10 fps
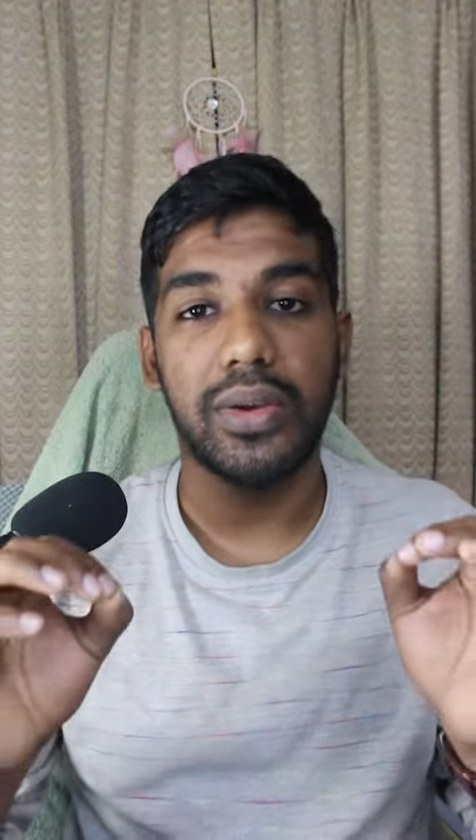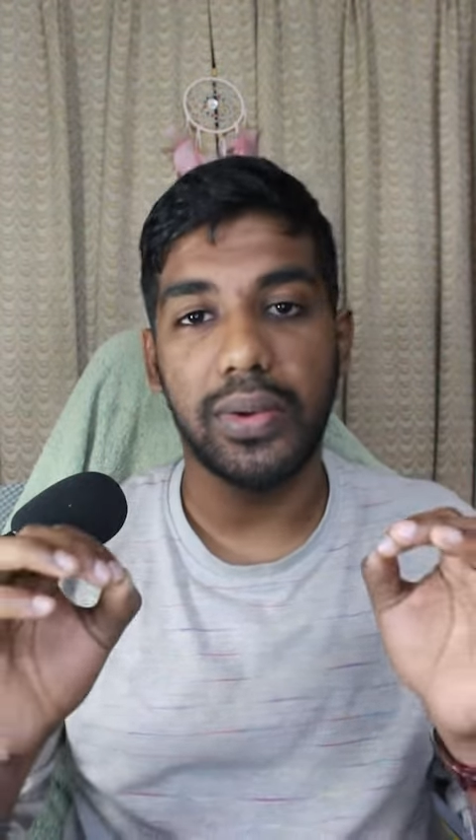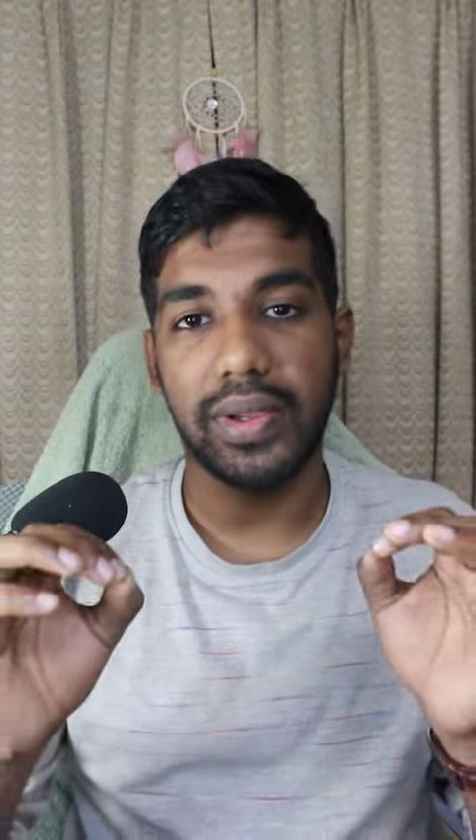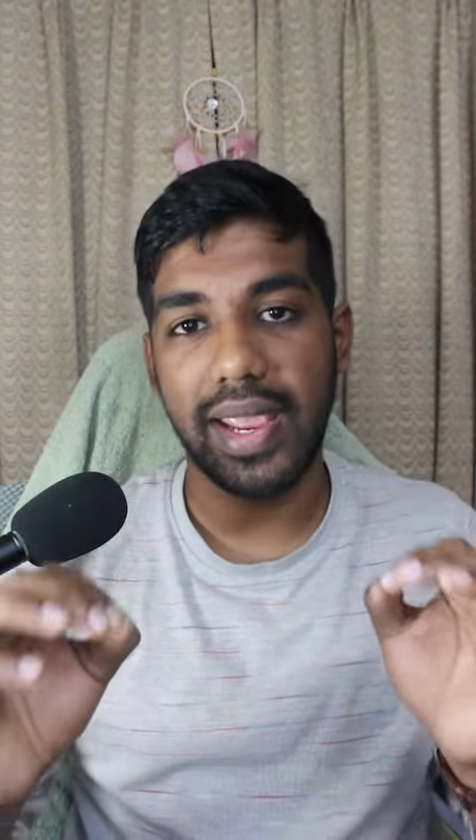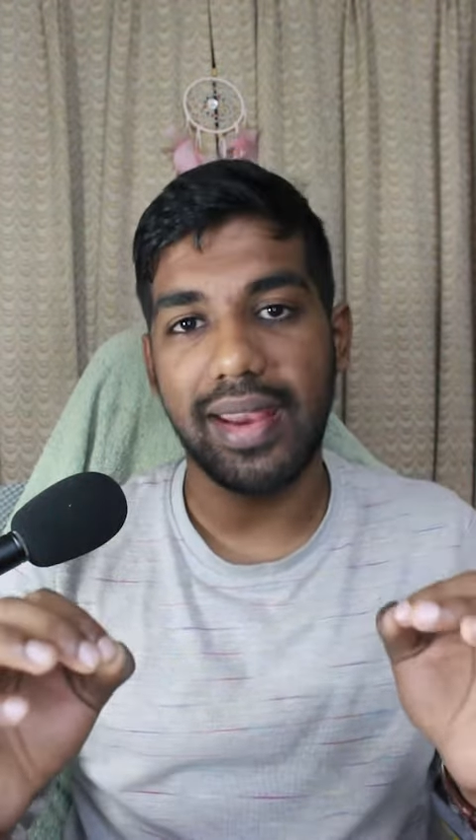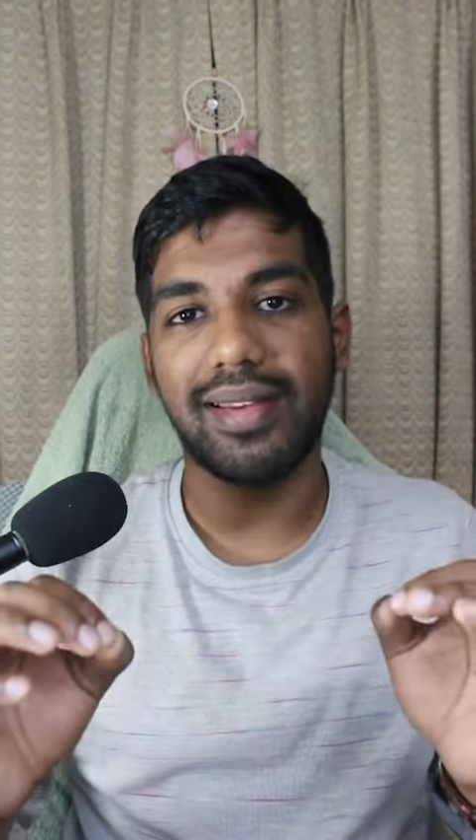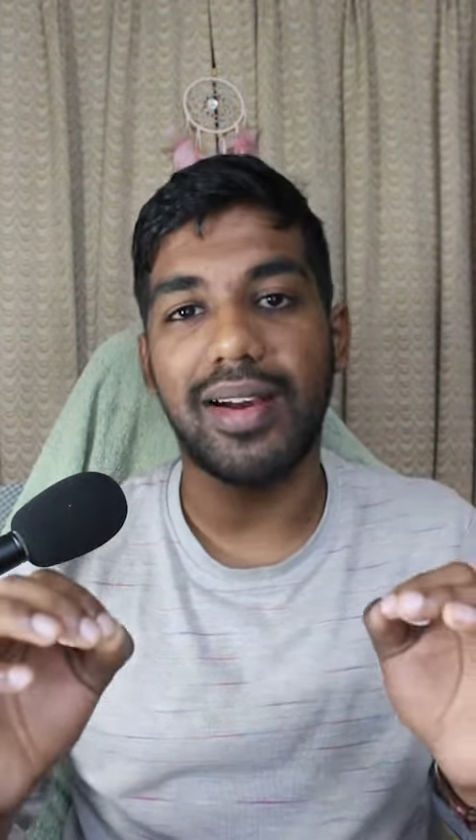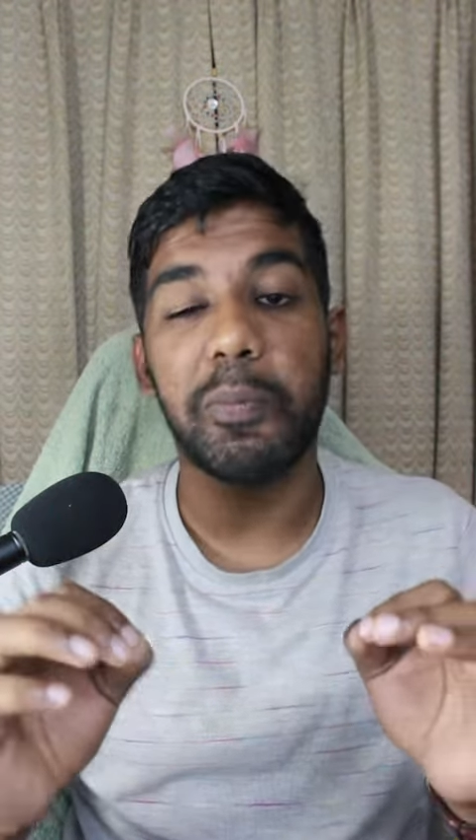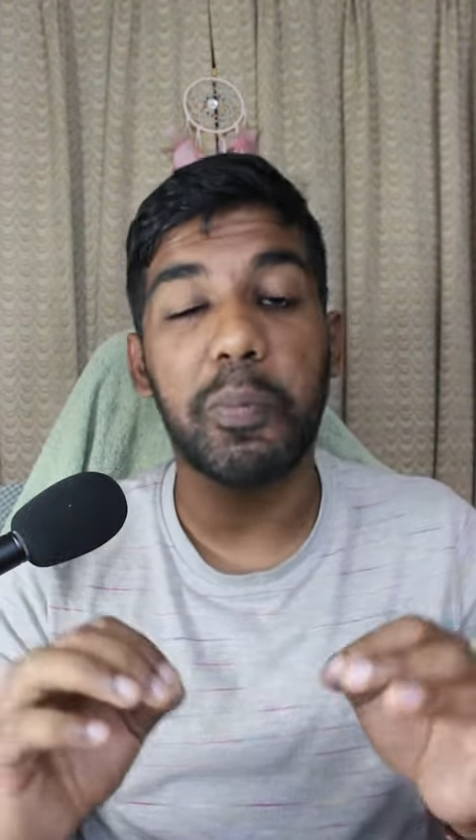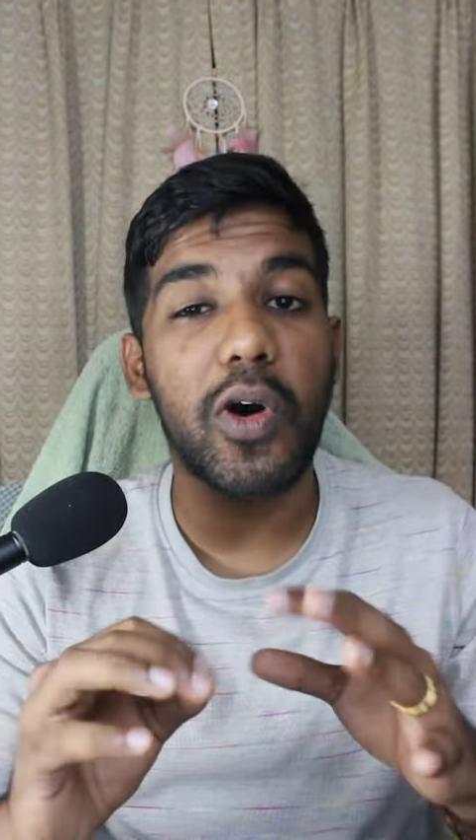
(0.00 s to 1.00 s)
to gain
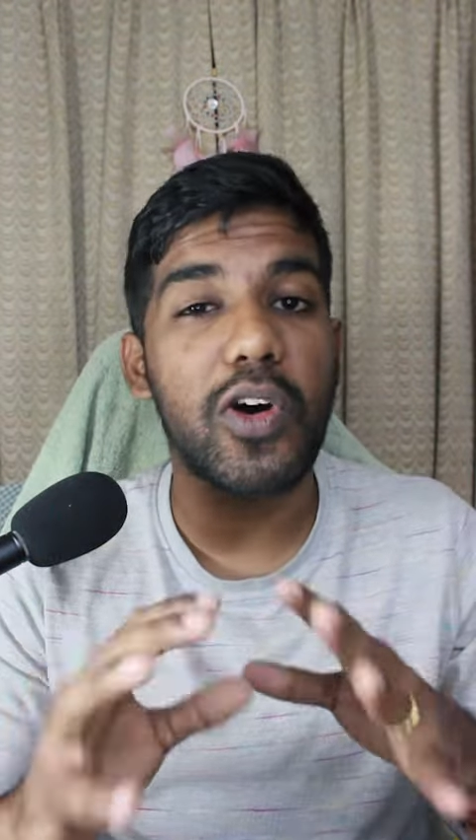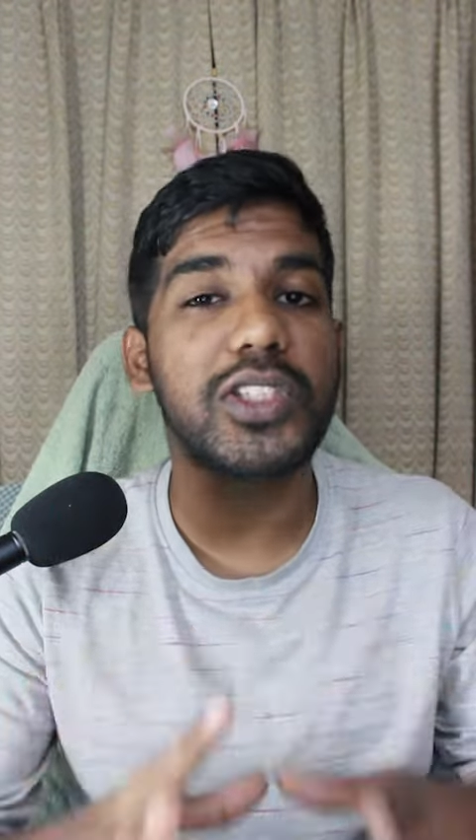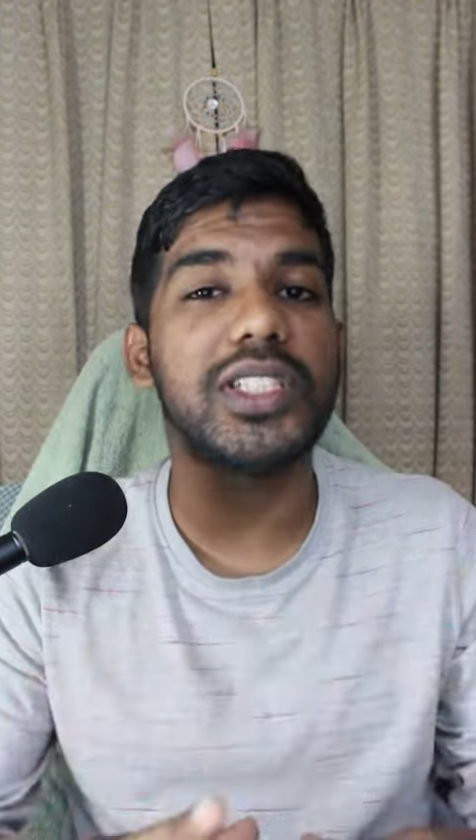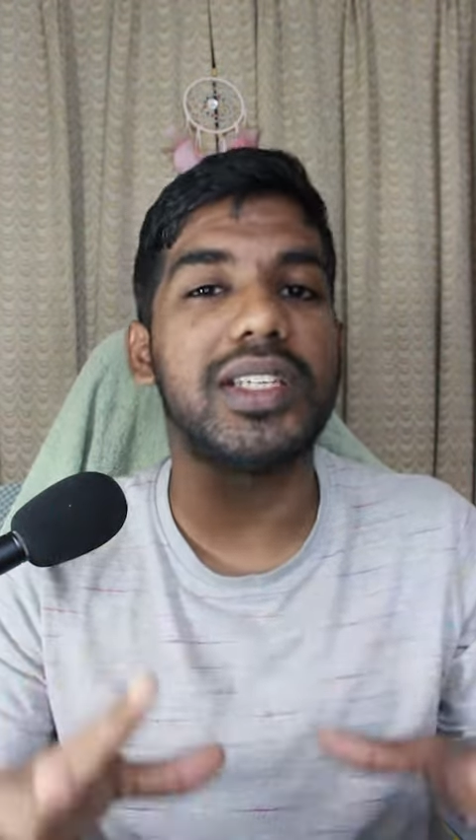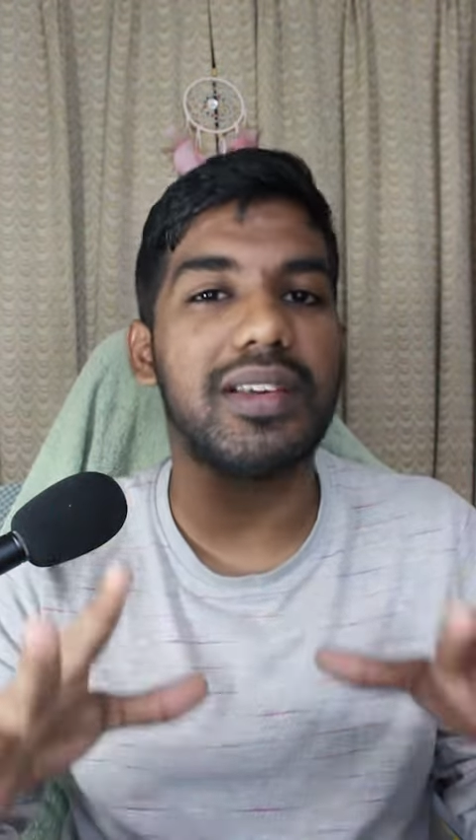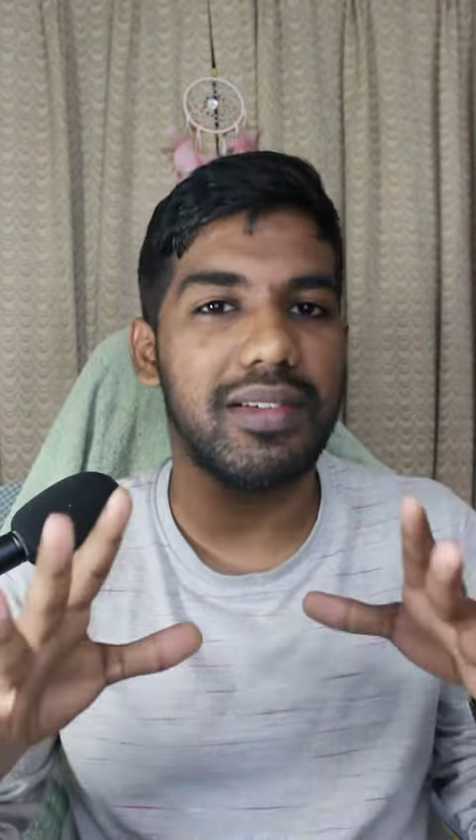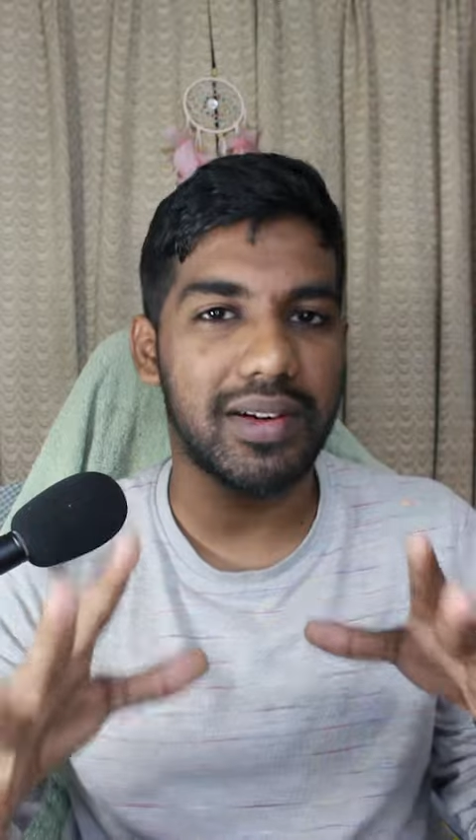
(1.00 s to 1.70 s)
a positive